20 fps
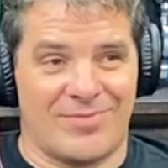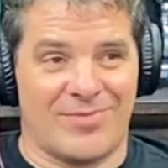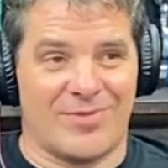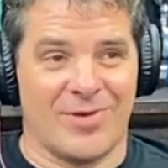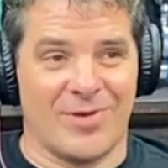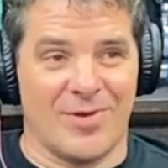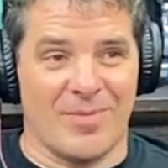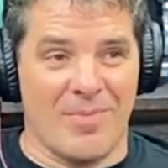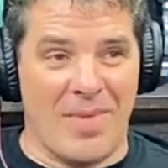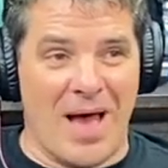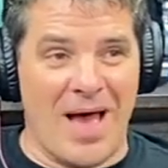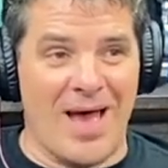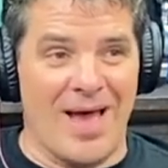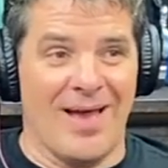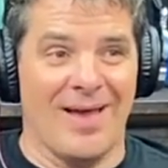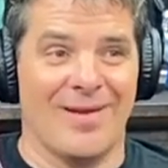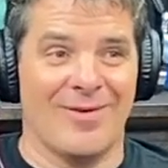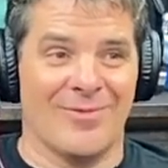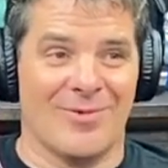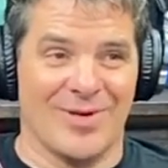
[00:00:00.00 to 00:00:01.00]
to the
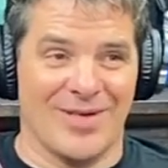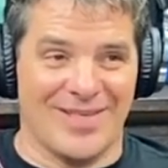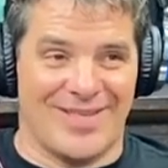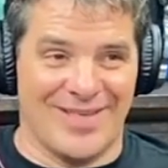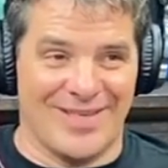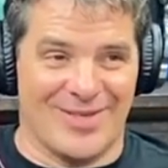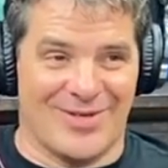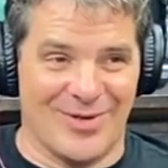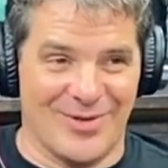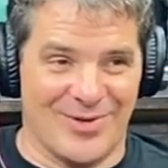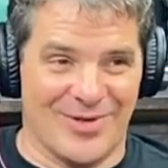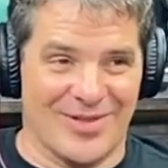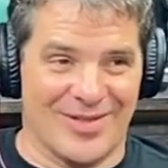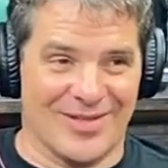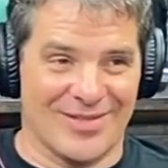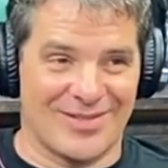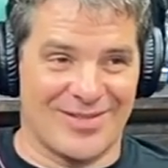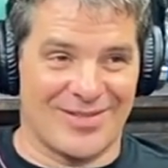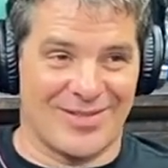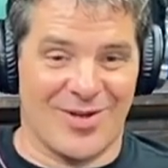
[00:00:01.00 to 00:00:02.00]
mind? What does it do to
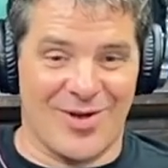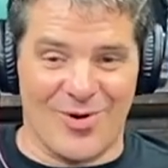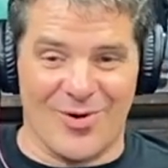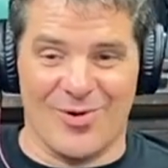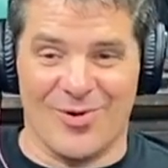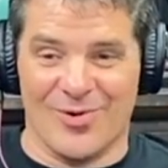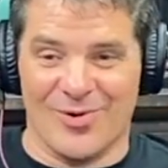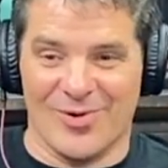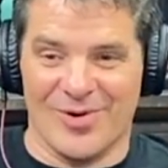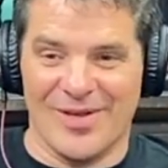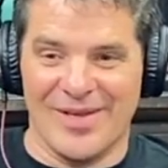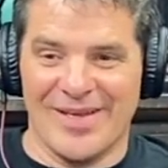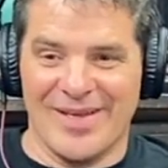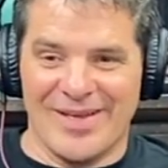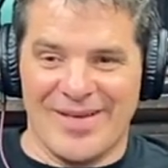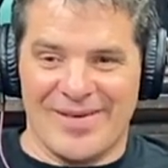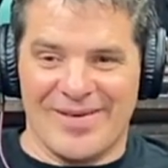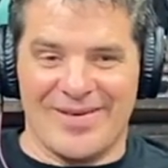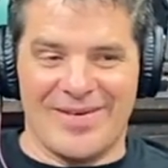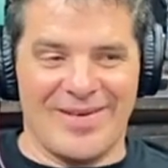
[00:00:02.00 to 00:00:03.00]
the soul?
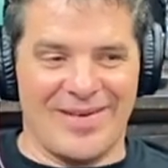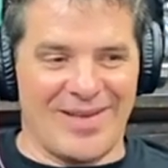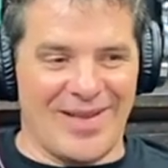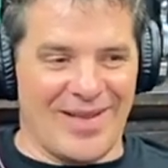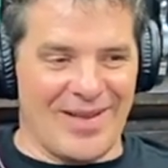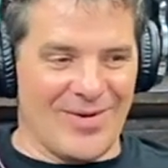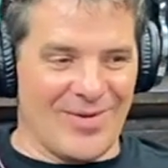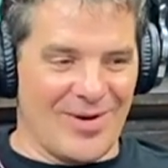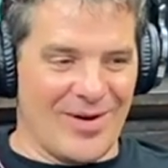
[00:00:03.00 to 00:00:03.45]
What is, like,